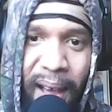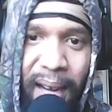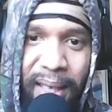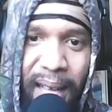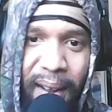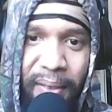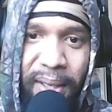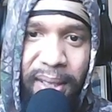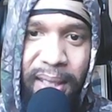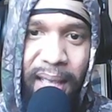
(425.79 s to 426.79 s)
The fact that
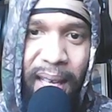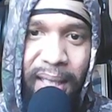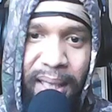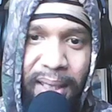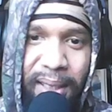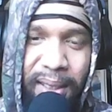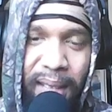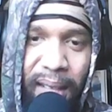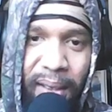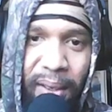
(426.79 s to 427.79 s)
the snakes listens
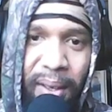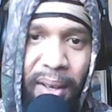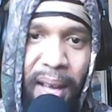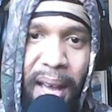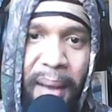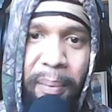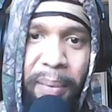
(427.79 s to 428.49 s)
to that girl